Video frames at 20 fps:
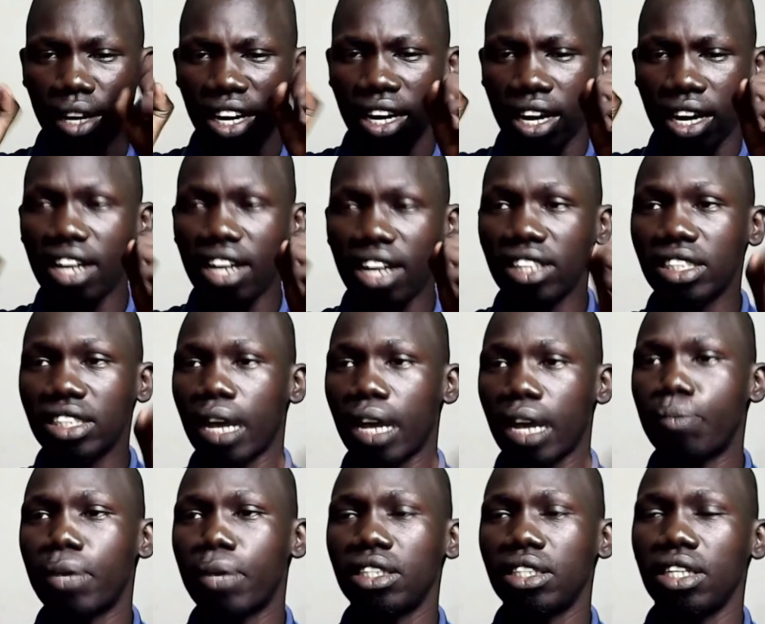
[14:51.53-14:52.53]
a large
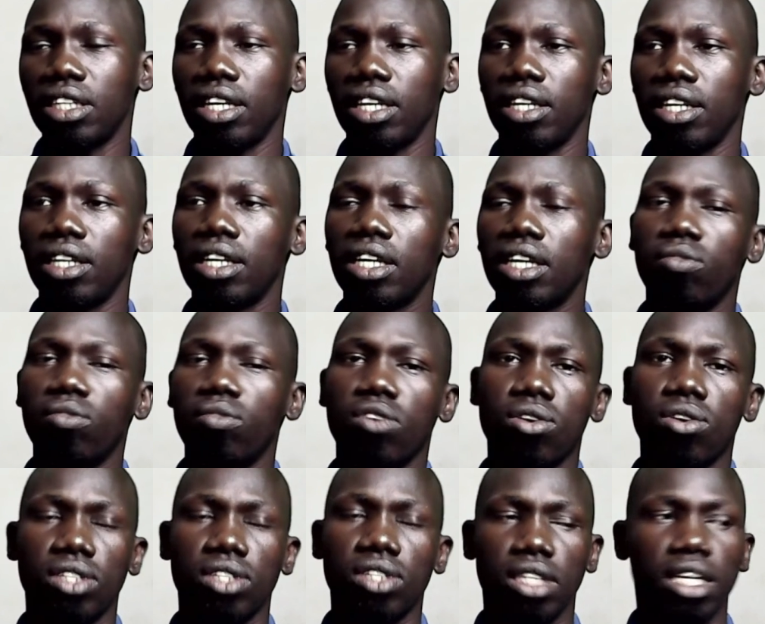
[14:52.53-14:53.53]
capacity
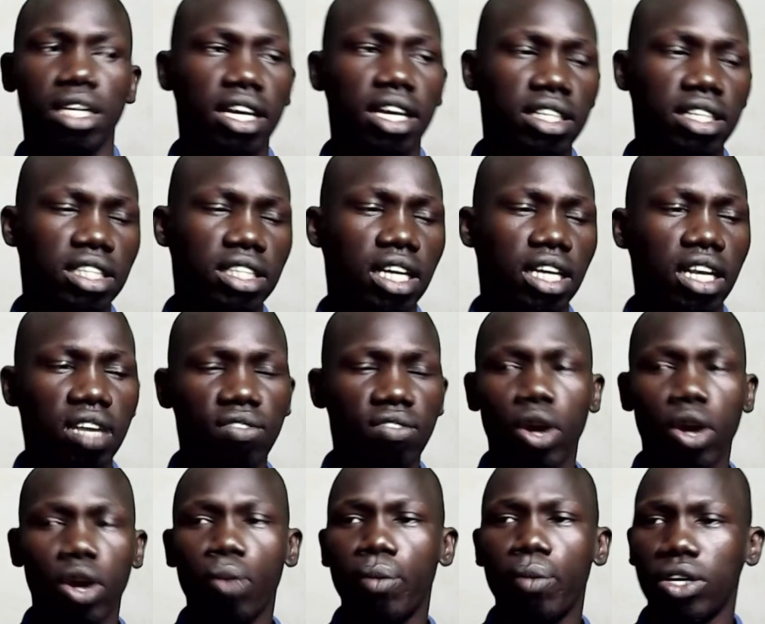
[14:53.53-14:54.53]
because let's say if
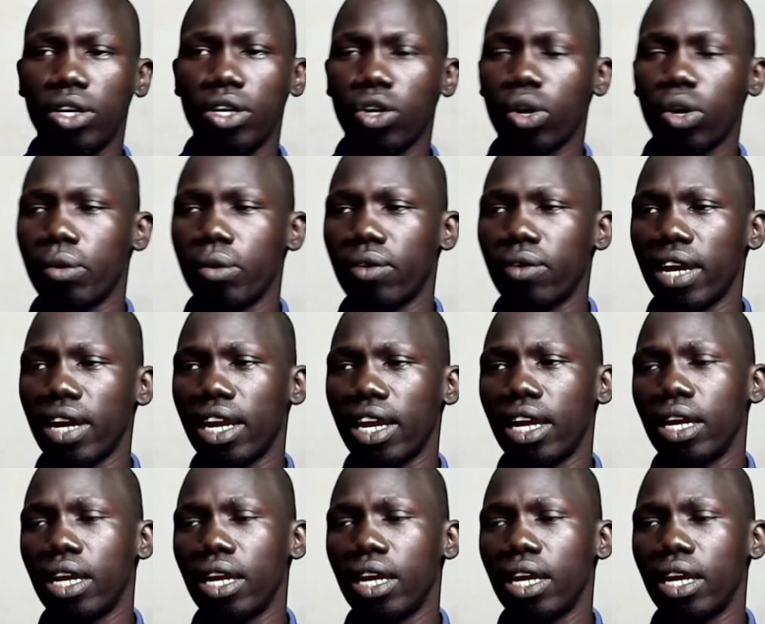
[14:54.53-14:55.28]
I open a document right now,